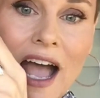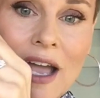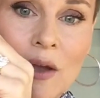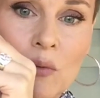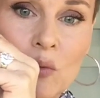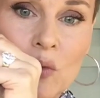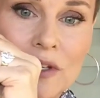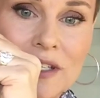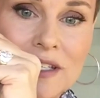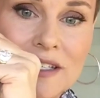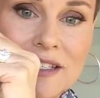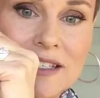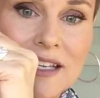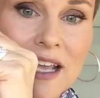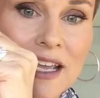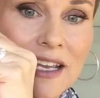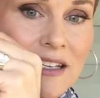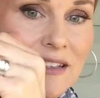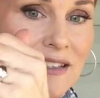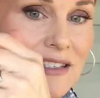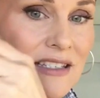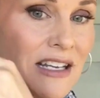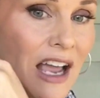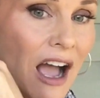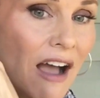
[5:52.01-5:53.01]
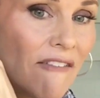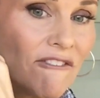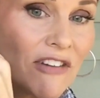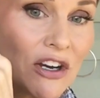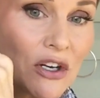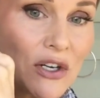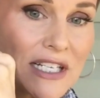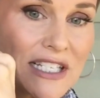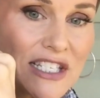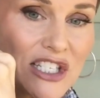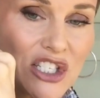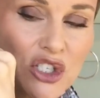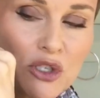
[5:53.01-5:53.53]
I would say it's not
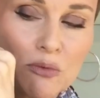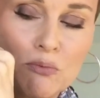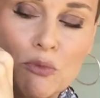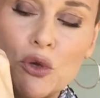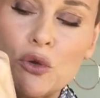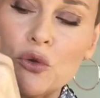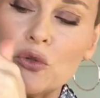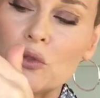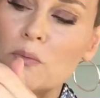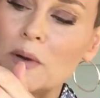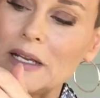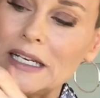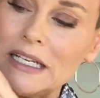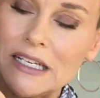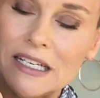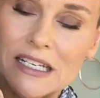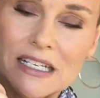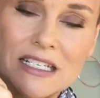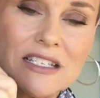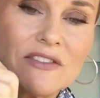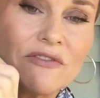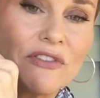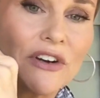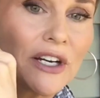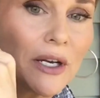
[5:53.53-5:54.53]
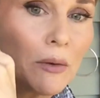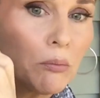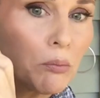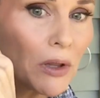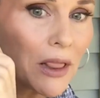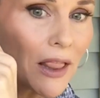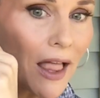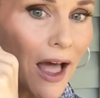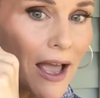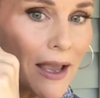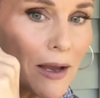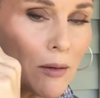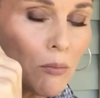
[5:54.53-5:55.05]
very smooth, but it is very
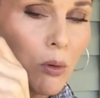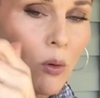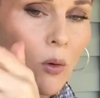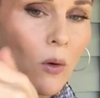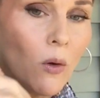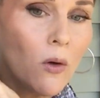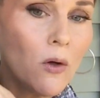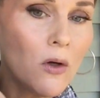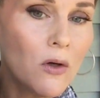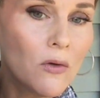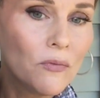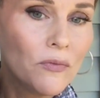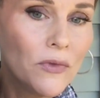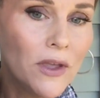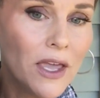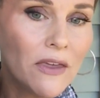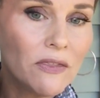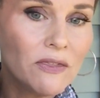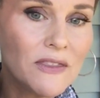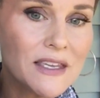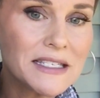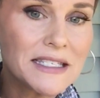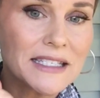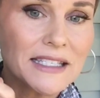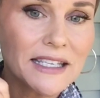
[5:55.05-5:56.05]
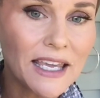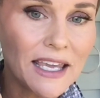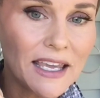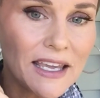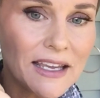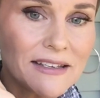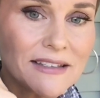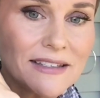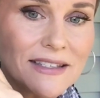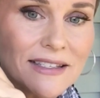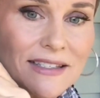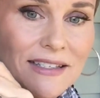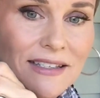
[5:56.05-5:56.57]
pliable in this
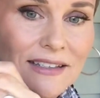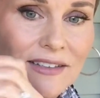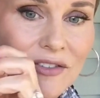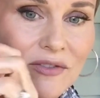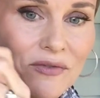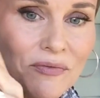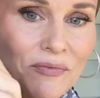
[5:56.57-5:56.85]
case.